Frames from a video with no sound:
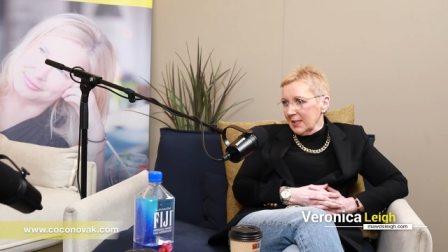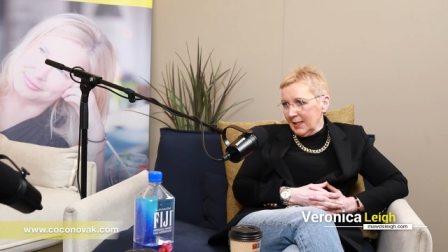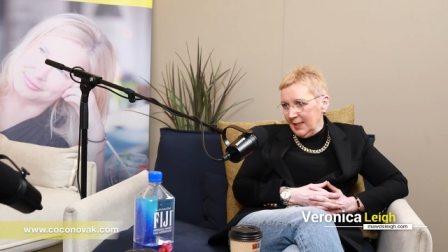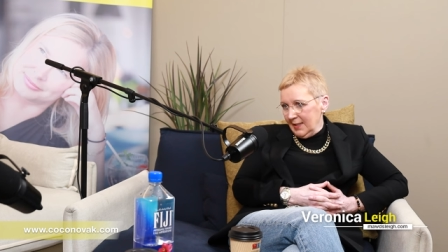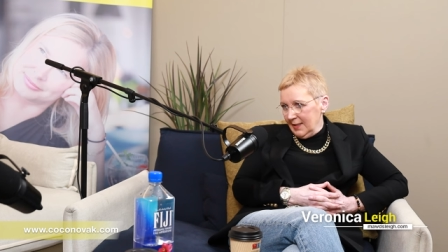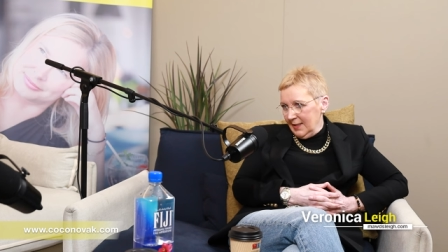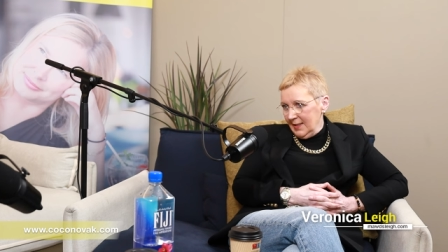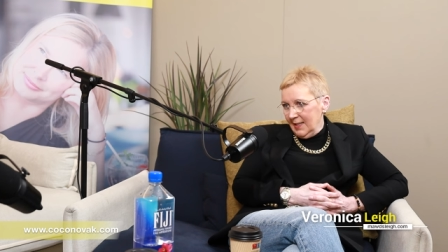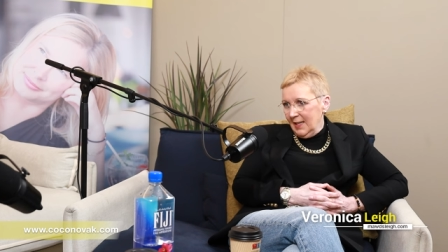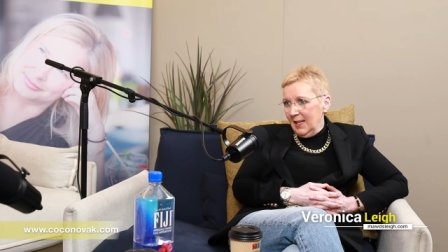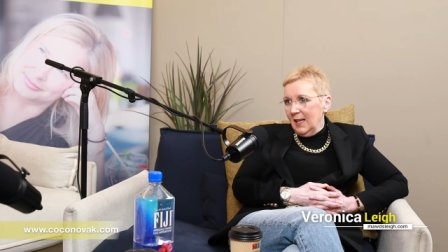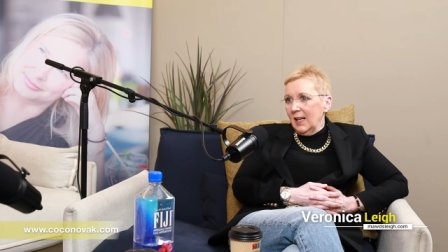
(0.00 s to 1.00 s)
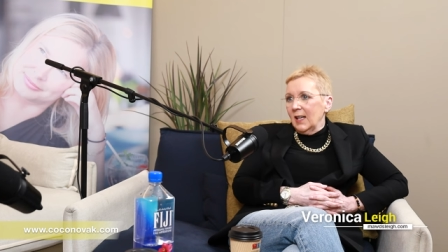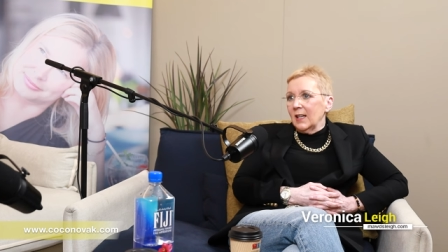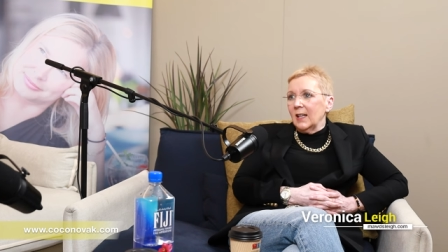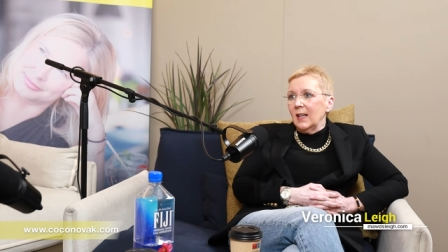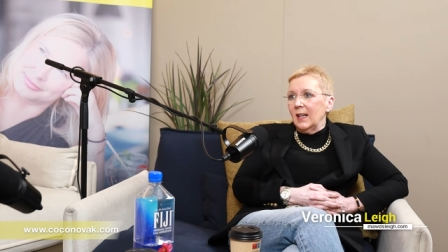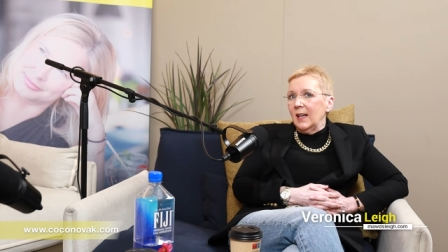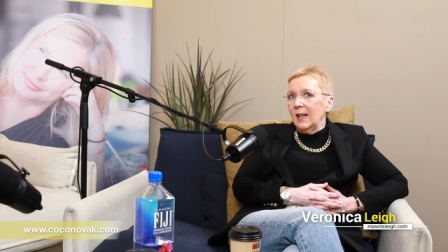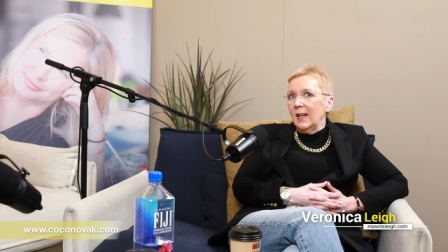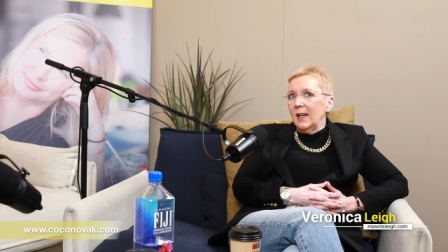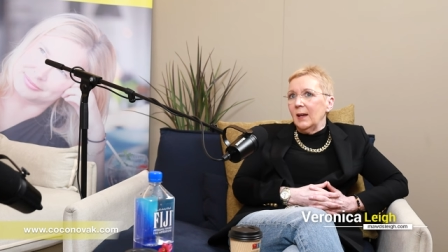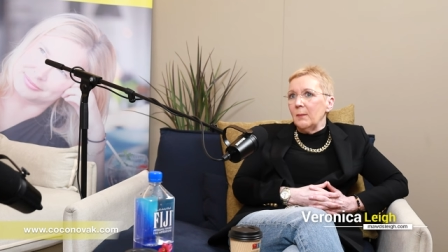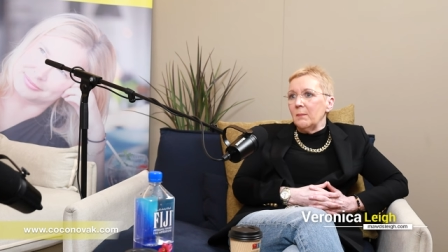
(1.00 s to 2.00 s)
a kid. Okay.
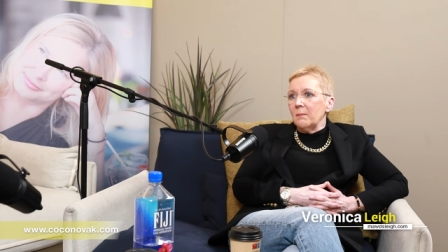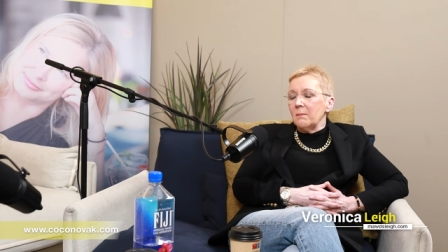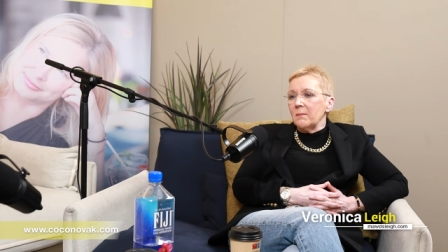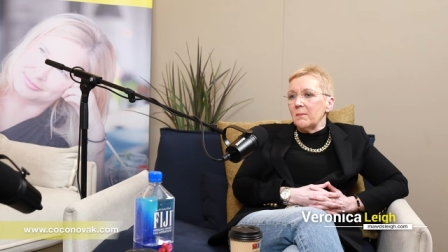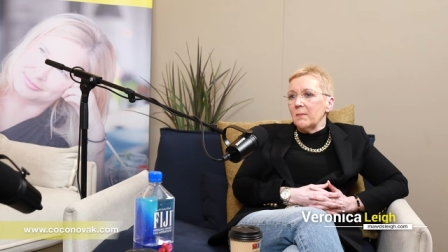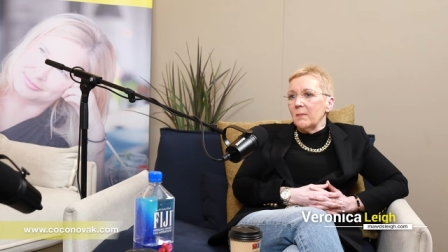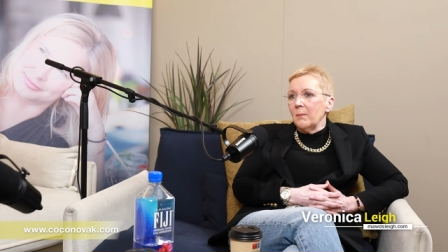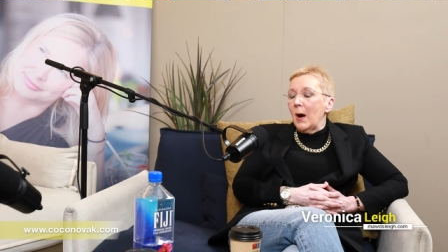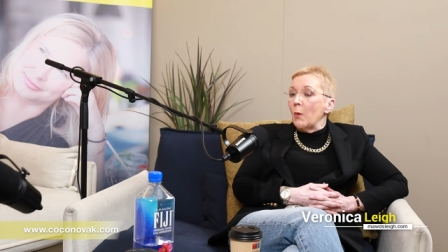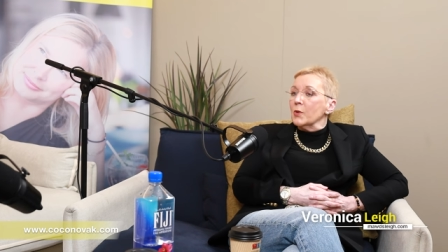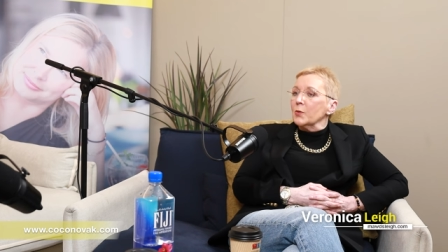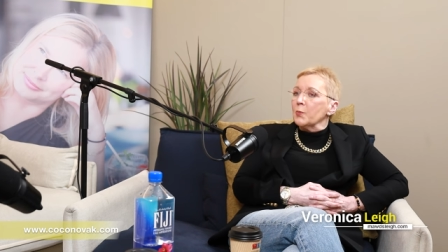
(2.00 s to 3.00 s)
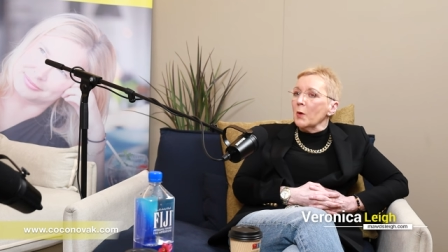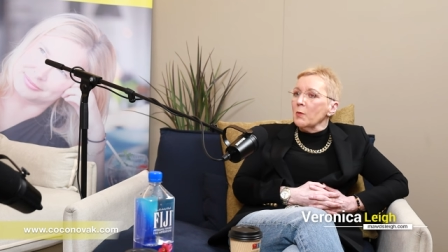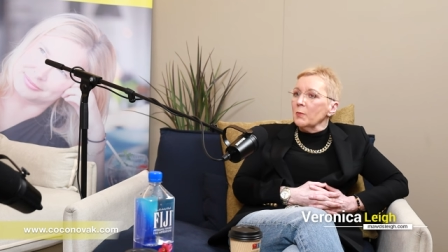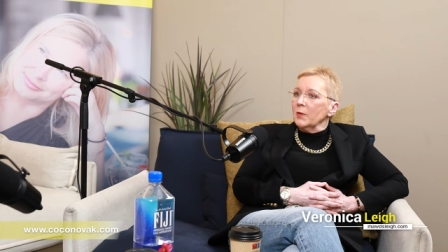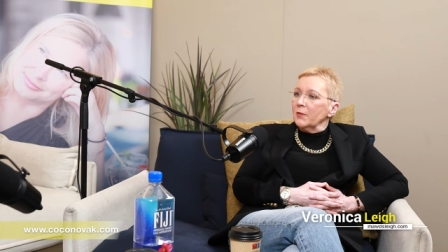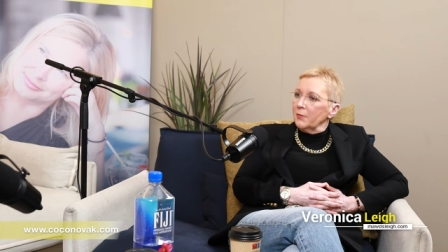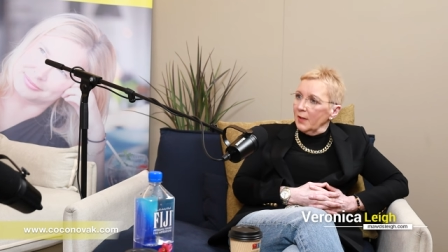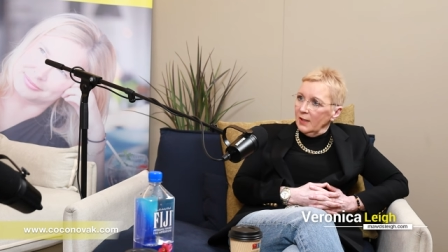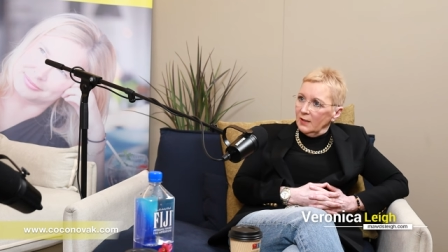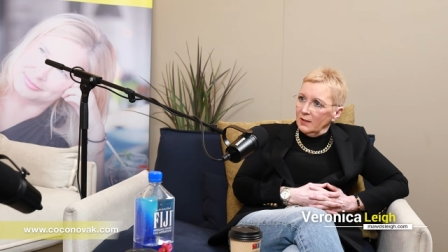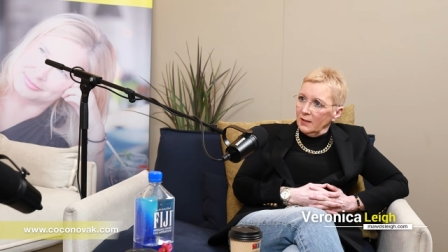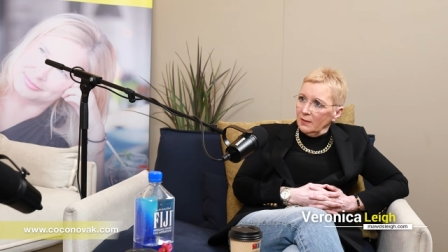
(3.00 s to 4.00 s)
But I was probably
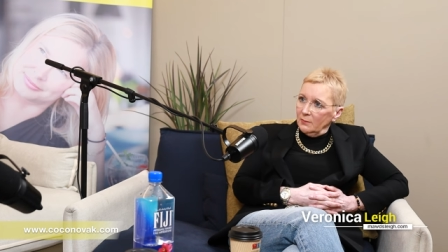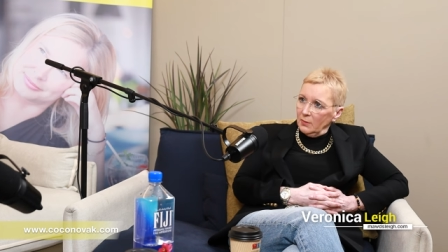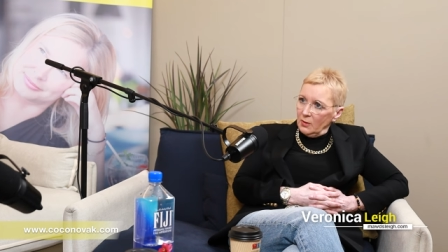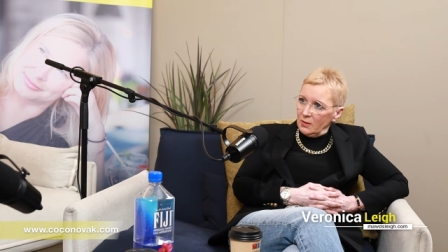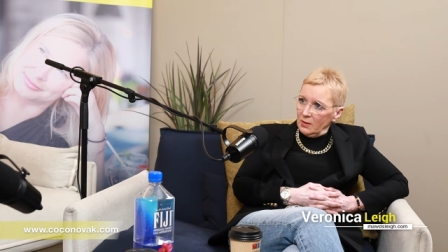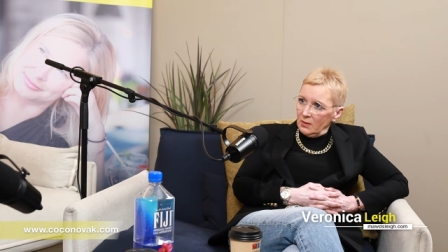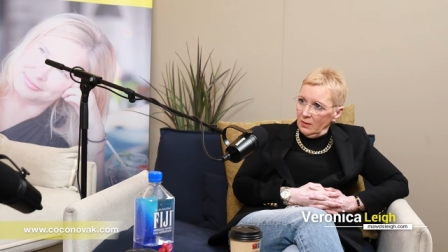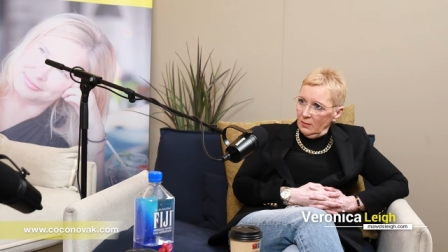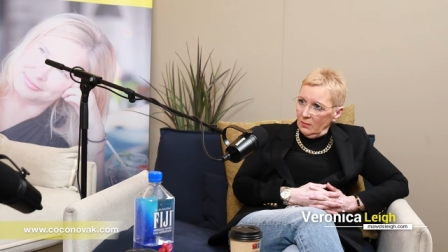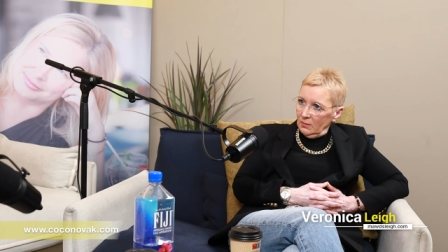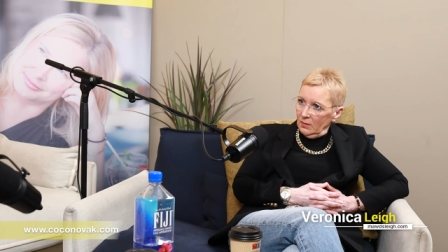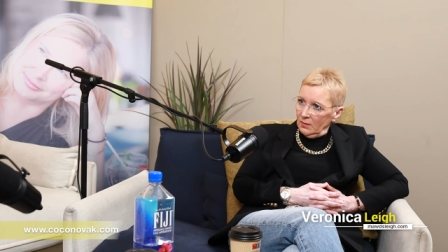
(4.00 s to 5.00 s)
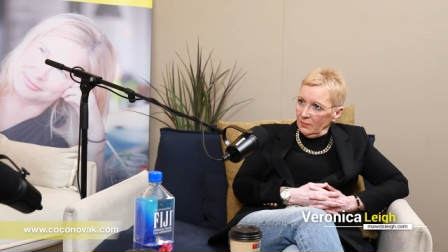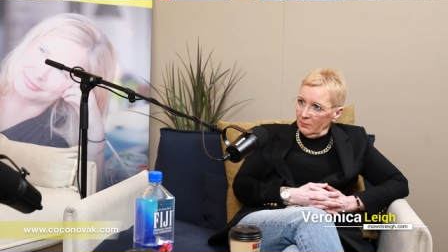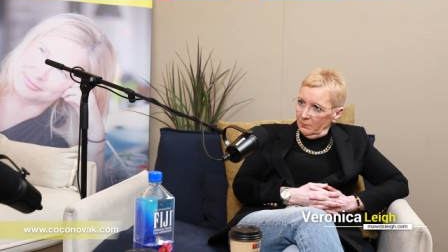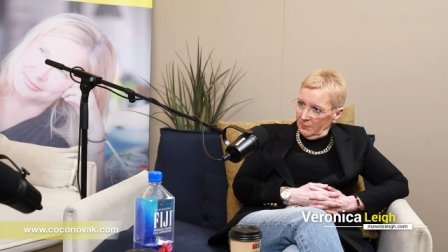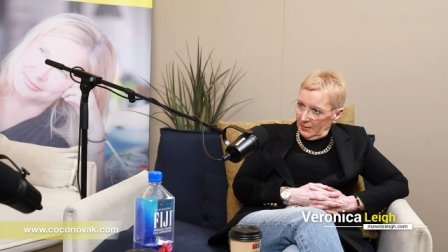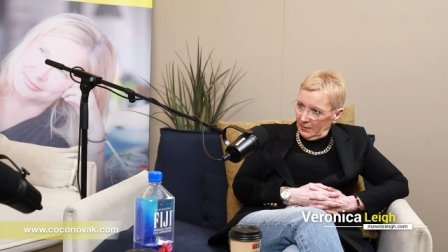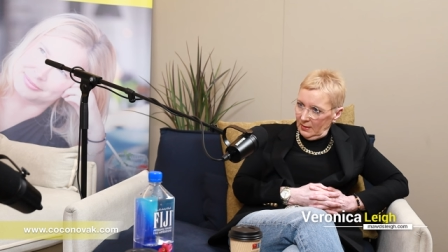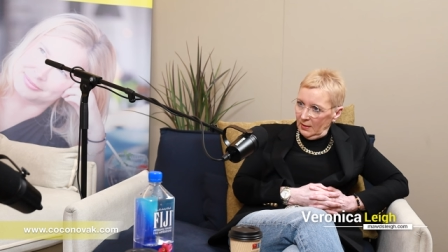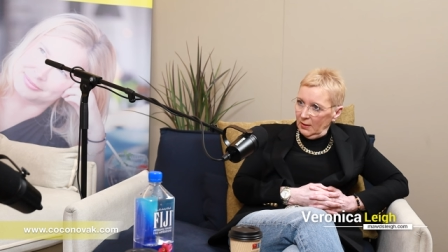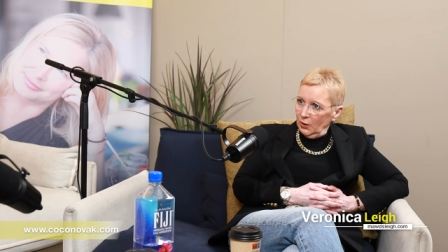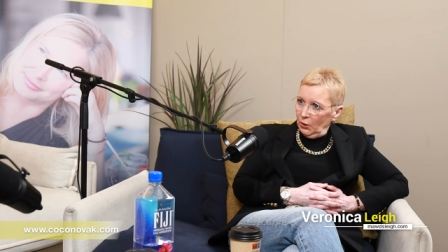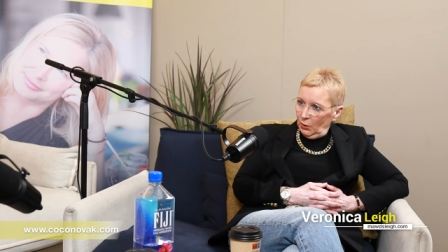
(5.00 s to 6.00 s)
frightened of them because they're, you know, they're big,
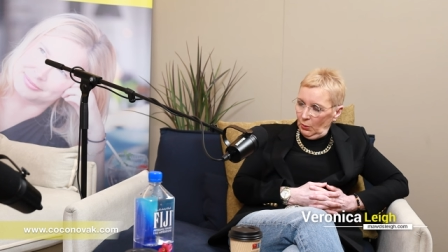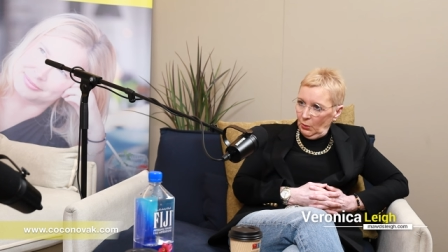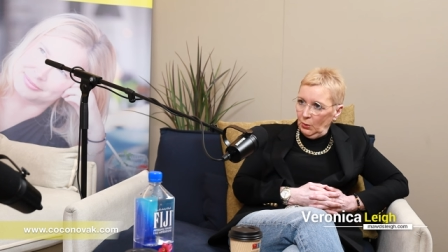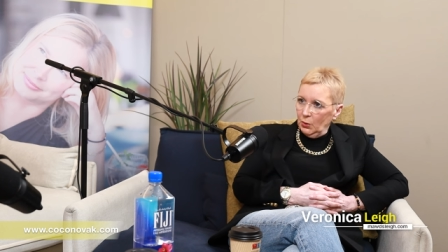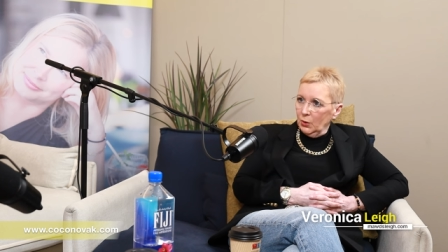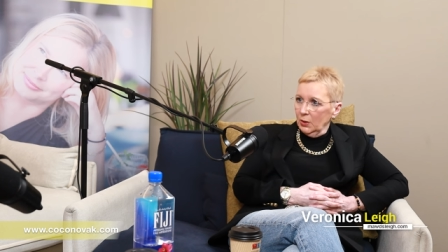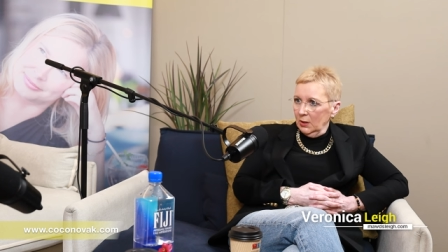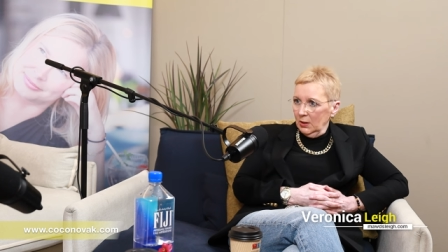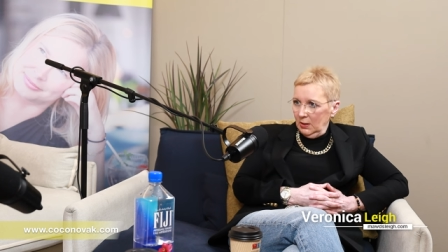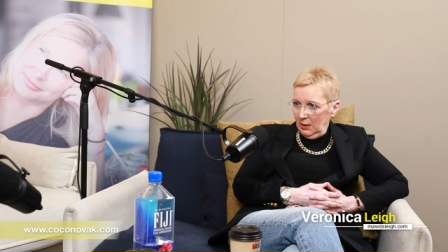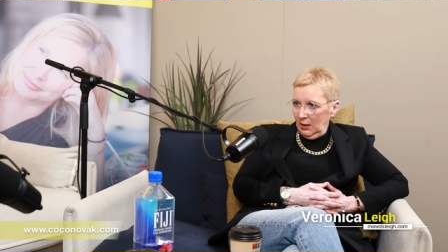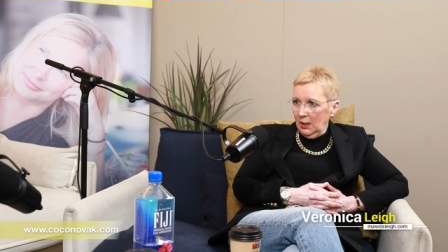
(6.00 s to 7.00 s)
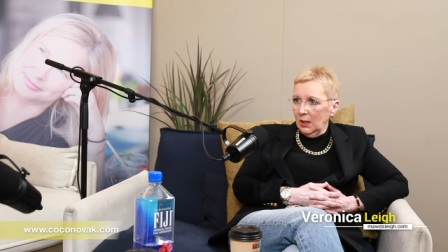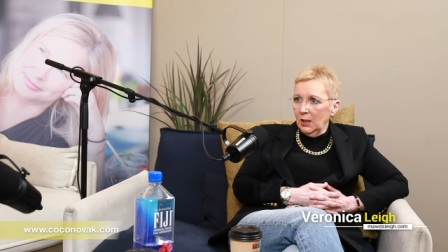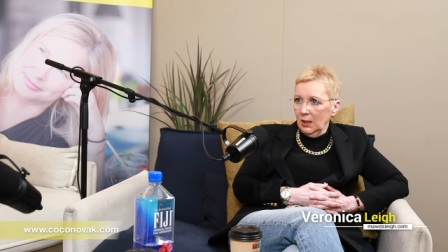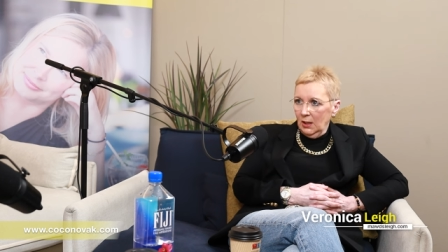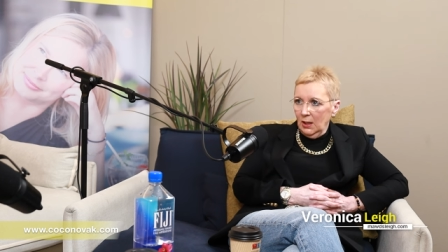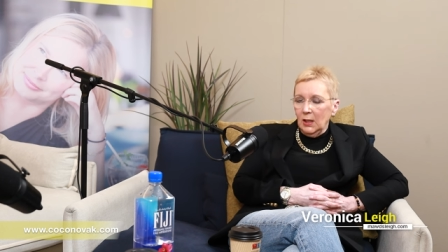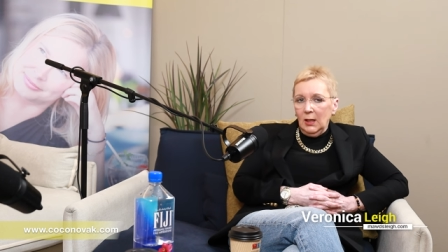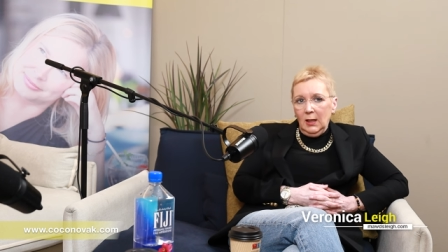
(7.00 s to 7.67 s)
huge. Big beasts. Yeah. Yeah.